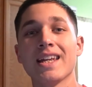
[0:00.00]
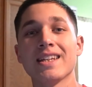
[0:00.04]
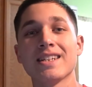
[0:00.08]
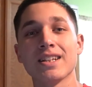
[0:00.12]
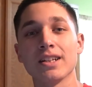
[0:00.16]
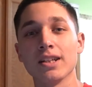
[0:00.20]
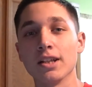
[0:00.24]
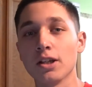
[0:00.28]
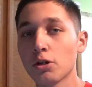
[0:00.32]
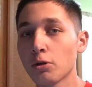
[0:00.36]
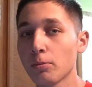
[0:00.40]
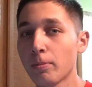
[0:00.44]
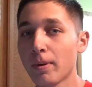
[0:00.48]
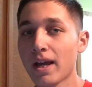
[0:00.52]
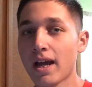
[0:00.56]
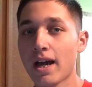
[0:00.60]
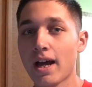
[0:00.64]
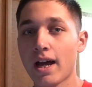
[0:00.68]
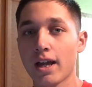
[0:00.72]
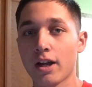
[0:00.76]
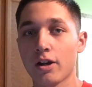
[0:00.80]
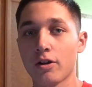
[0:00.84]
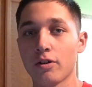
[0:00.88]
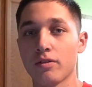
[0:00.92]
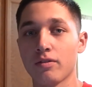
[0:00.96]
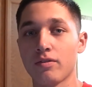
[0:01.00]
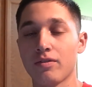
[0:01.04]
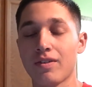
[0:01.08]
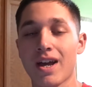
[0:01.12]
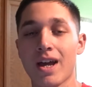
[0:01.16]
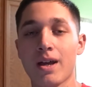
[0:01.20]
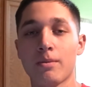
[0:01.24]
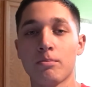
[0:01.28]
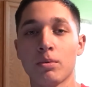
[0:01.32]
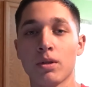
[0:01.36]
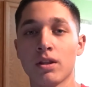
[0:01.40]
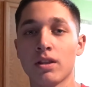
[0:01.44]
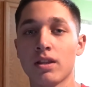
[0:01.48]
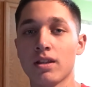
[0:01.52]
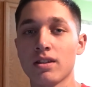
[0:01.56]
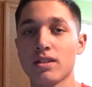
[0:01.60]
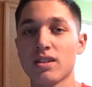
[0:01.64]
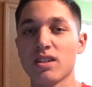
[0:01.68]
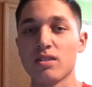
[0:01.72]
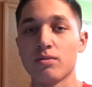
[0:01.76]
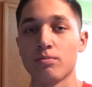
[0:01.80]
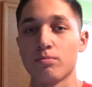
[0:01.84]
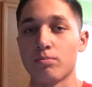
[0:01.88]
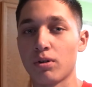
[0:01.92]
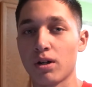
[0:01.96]
It's a little bit higher in fat, but this
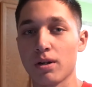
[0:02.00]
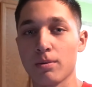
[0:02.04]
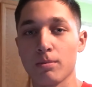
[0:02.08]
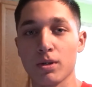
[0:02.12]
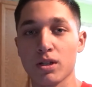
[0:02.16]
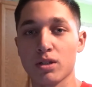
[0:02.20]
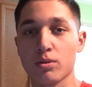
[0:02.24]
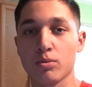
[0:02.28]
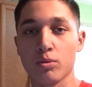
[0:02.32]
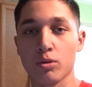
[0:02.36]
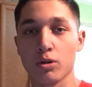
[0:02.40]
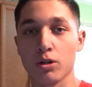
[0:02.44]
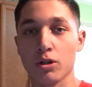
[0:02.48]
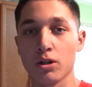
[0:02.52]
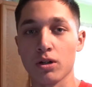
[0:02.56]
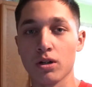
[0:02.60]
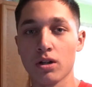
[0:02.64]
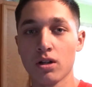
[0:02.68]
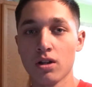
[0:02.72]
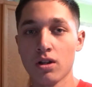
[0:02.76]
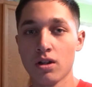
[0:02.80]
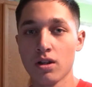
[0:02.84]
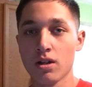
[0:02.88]
is pretty much where